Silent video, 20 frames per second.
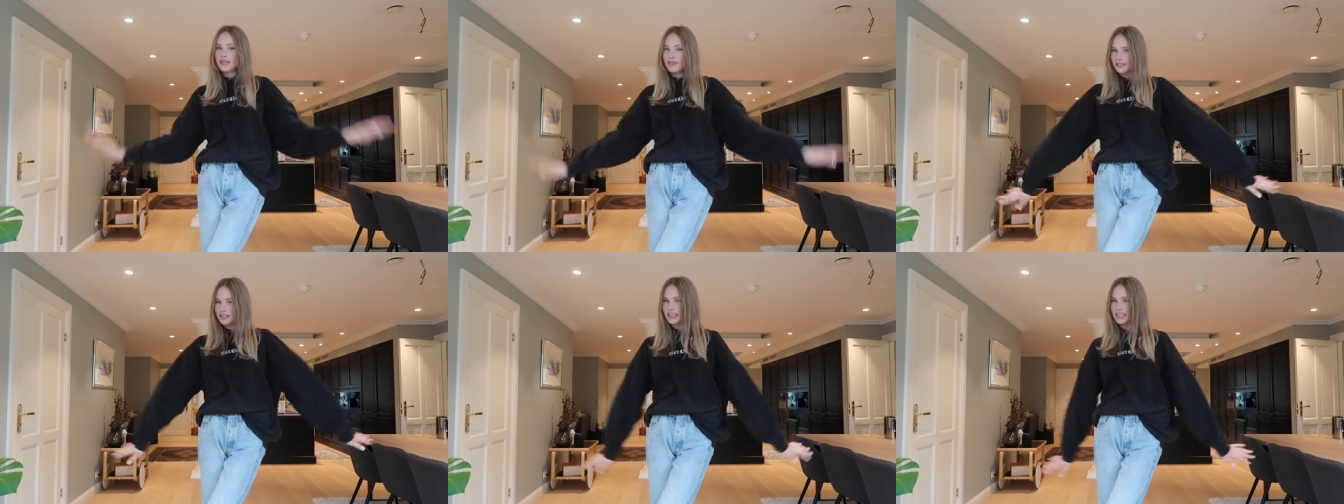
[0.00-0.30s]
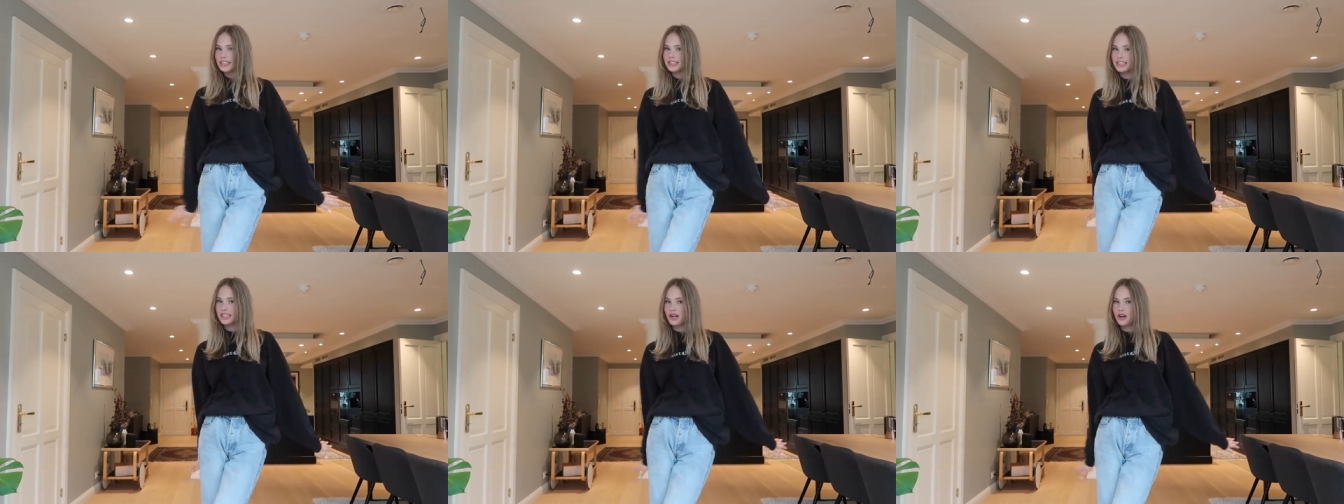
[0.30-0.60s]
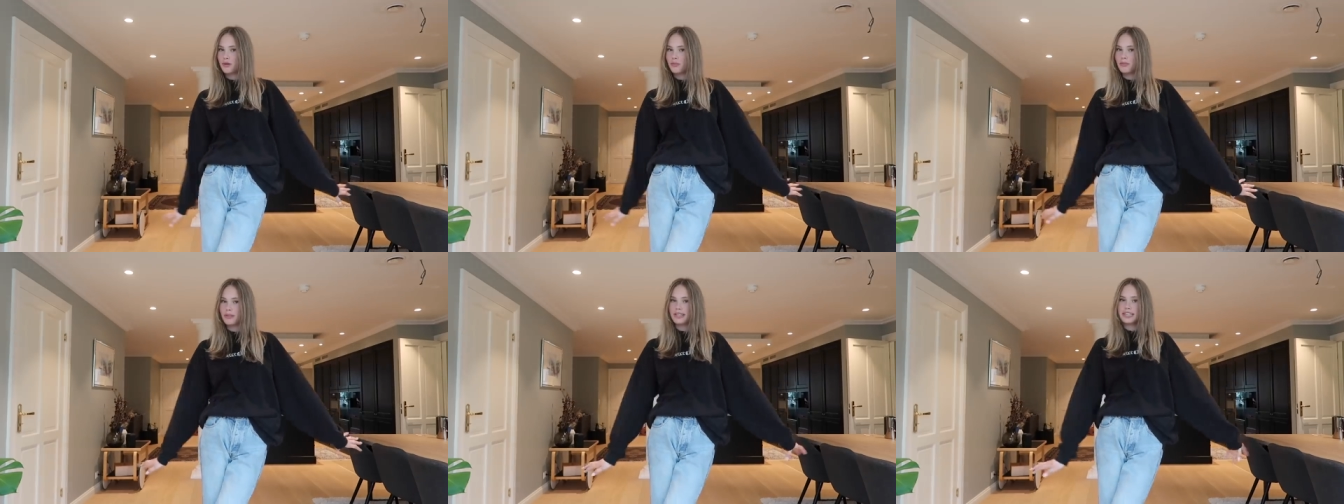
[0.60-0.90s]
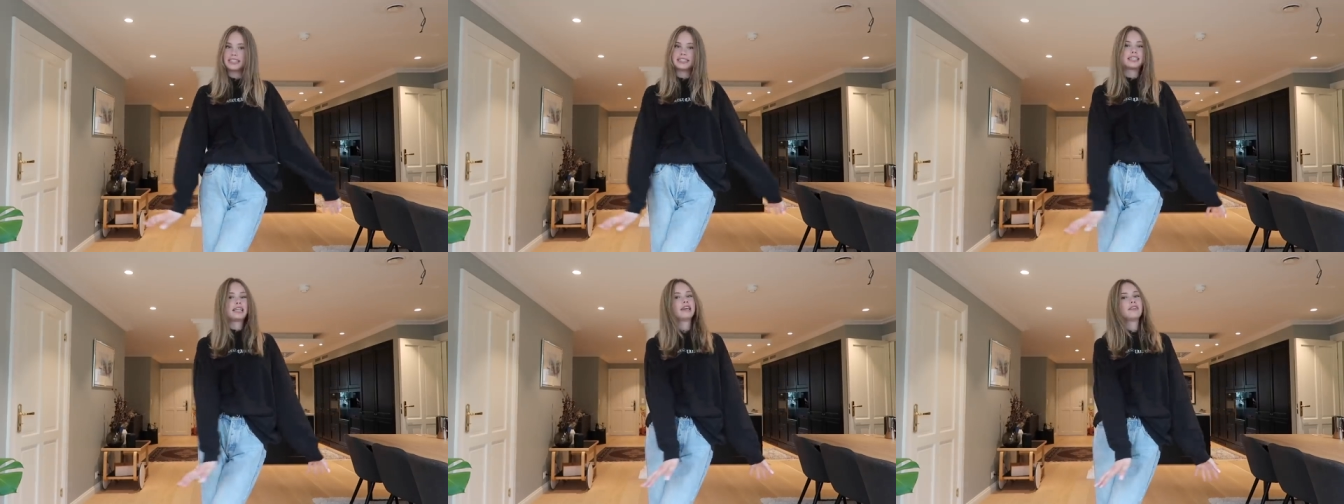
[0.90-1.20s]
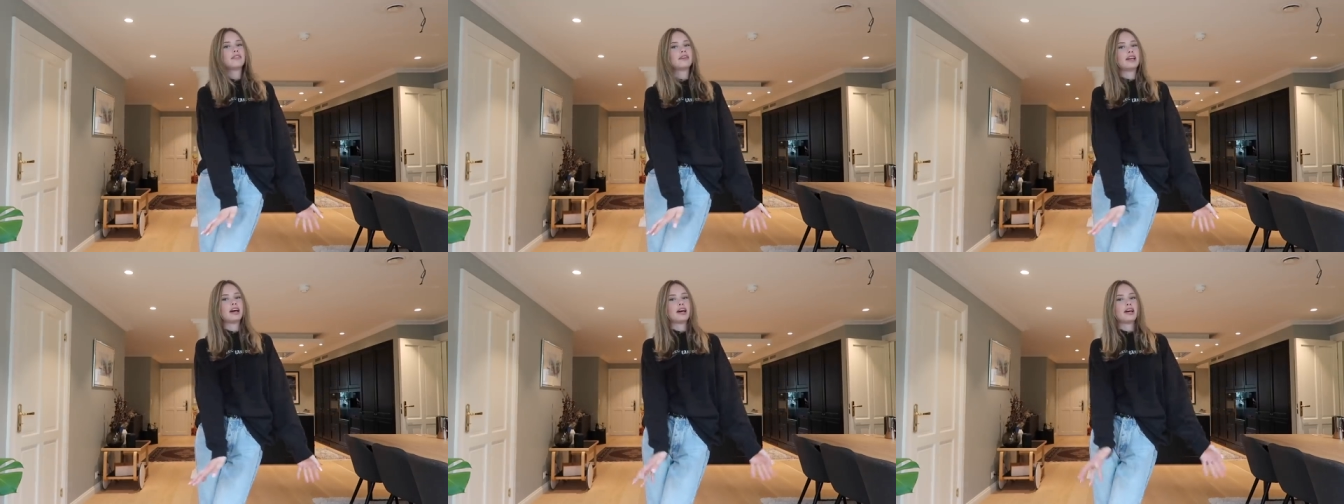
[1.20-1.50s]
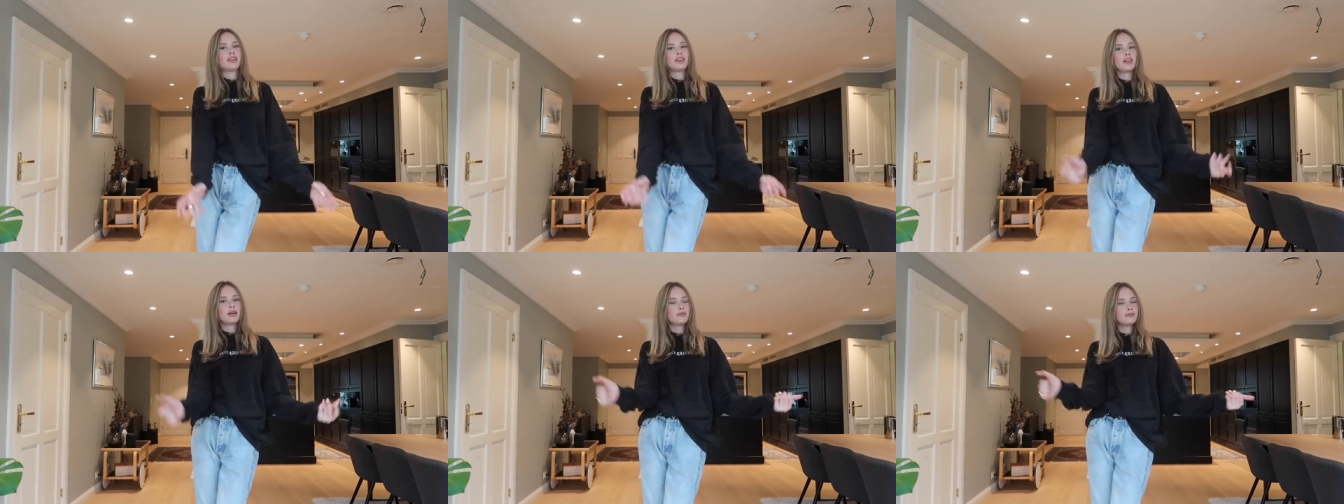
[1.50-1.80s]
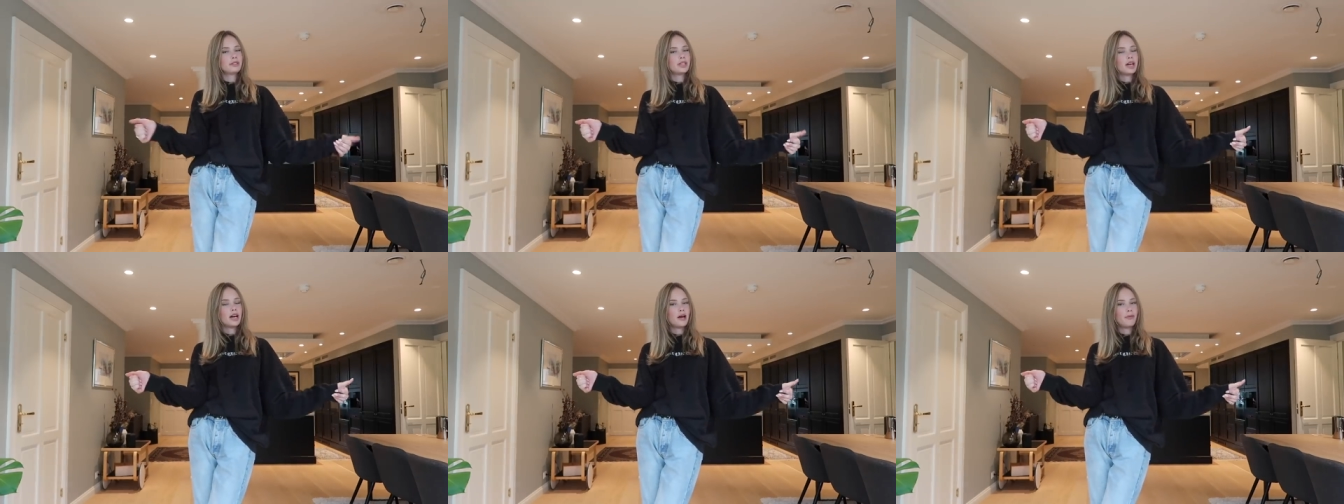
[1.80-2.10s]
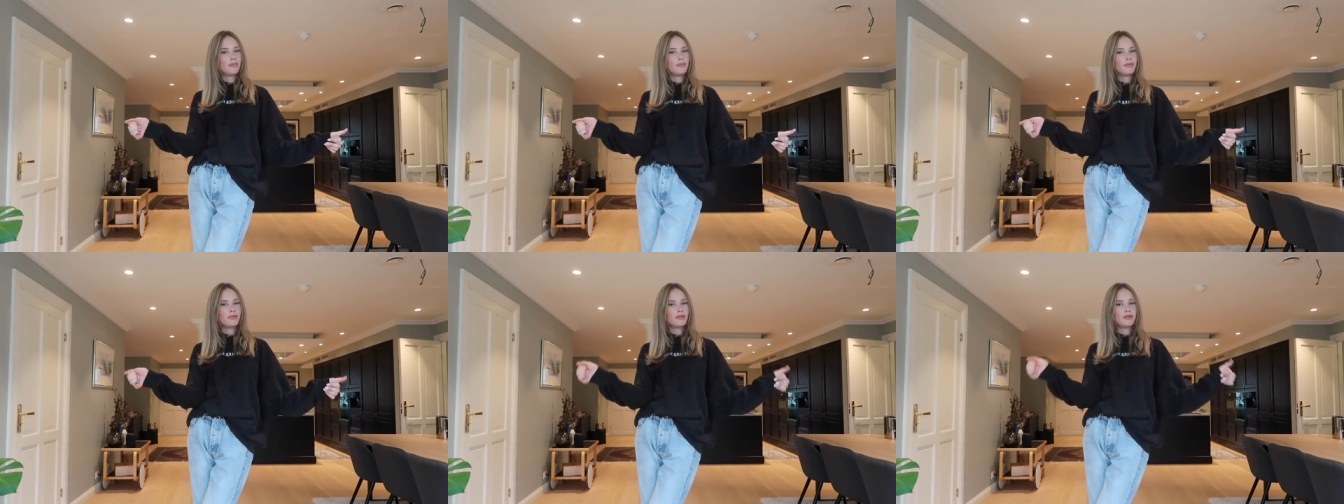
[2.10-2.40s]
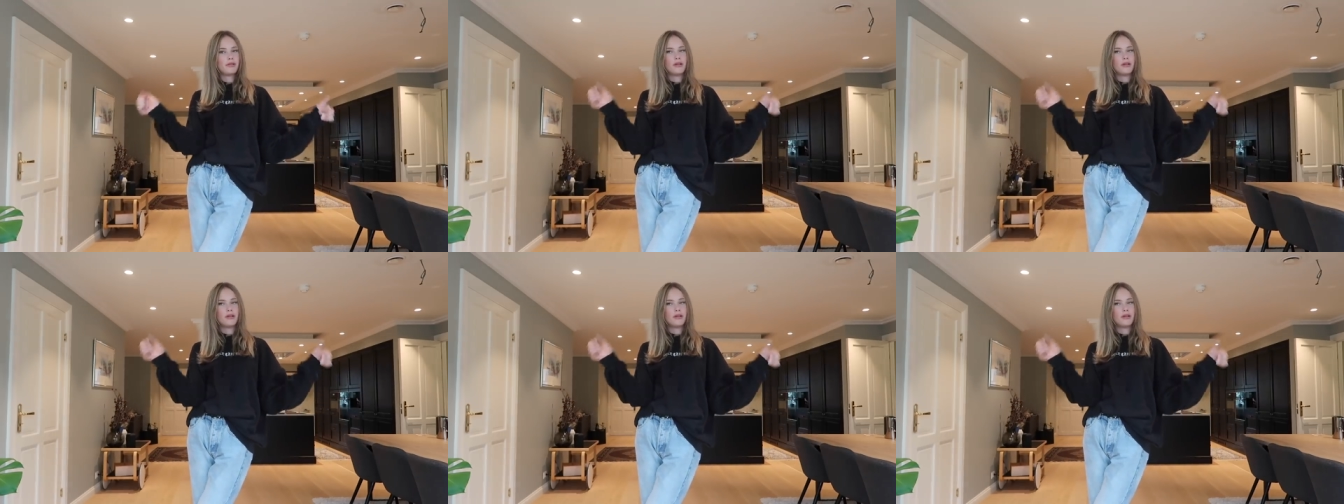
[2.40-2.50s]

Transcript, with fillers: If you did so, please give it a thumbs up